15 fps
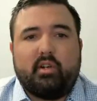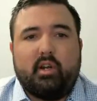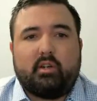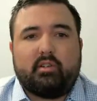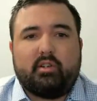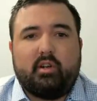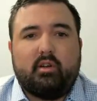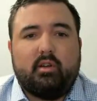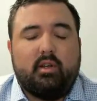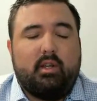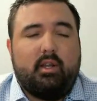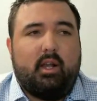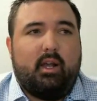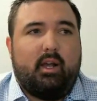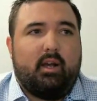structure.
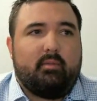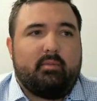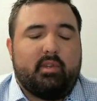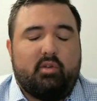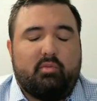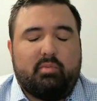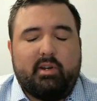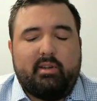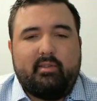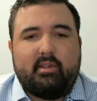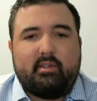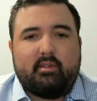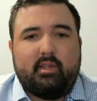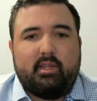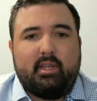
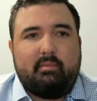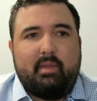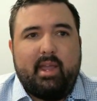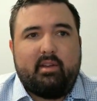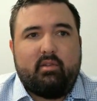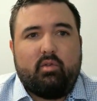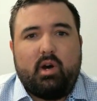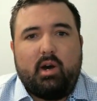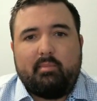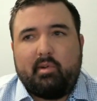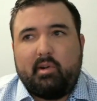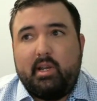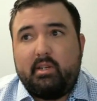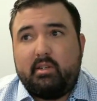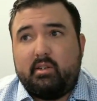Previously in manual
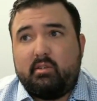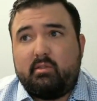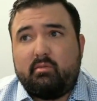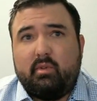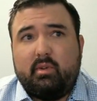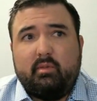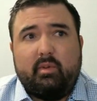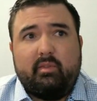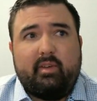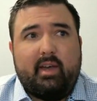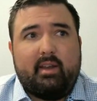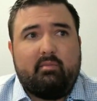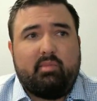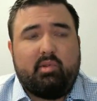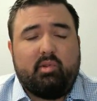operations, we've had
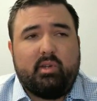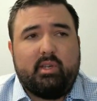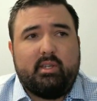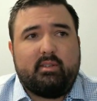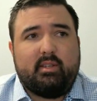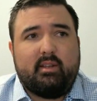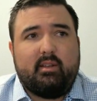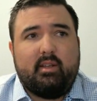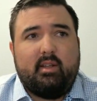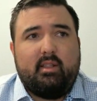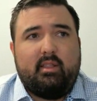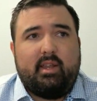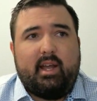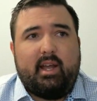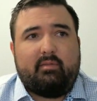employees that
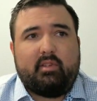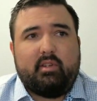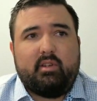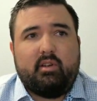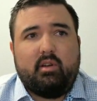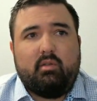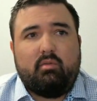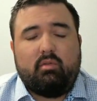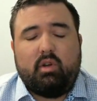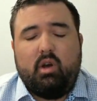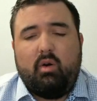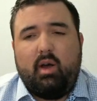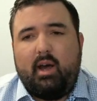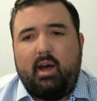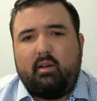have to,
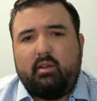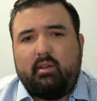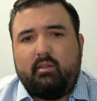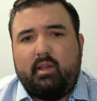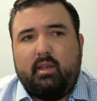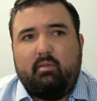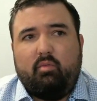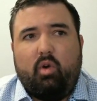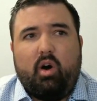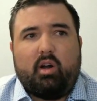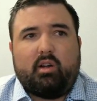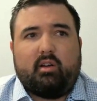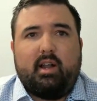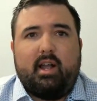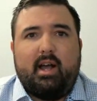go out and
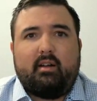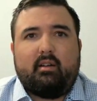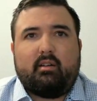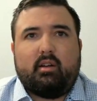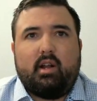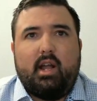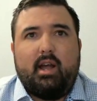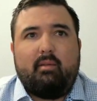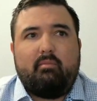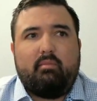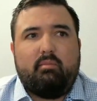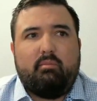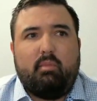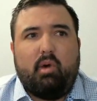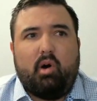walk around, grab
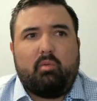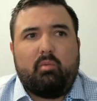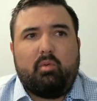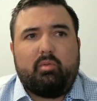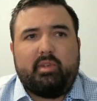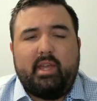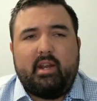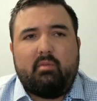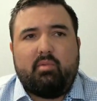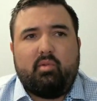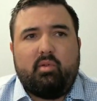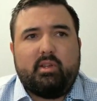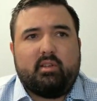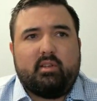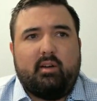multiple data
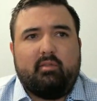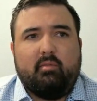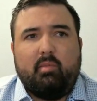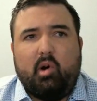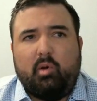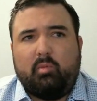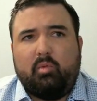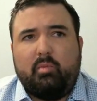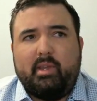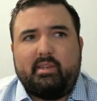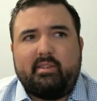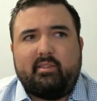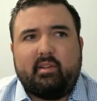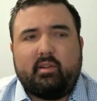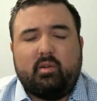points off of multiple
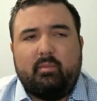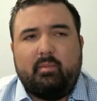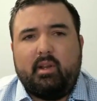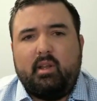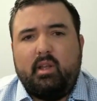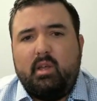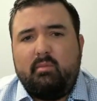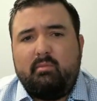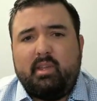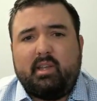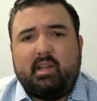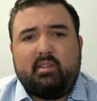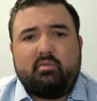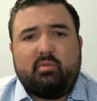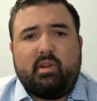pieces of equipment.
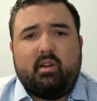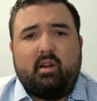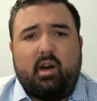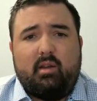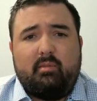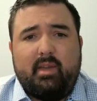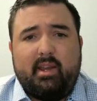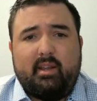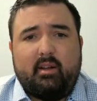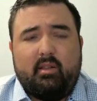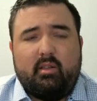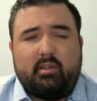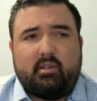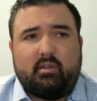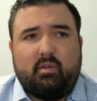Because we are automating all
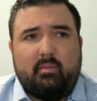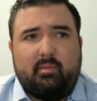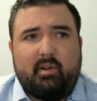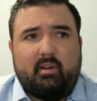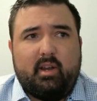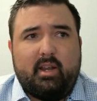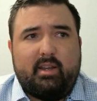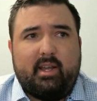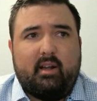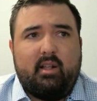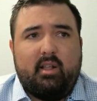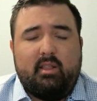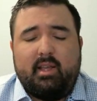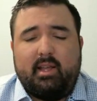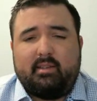this equipment right now,
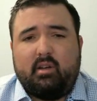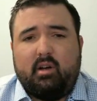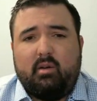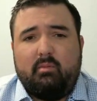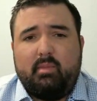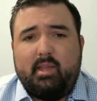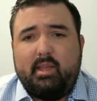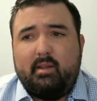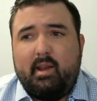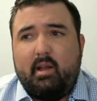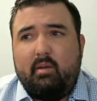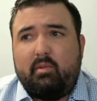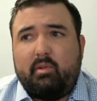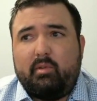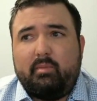that's all being
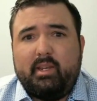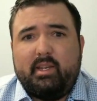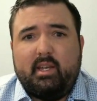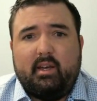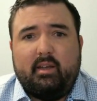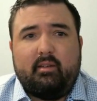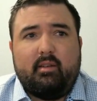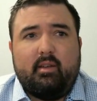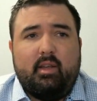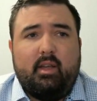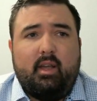able to be done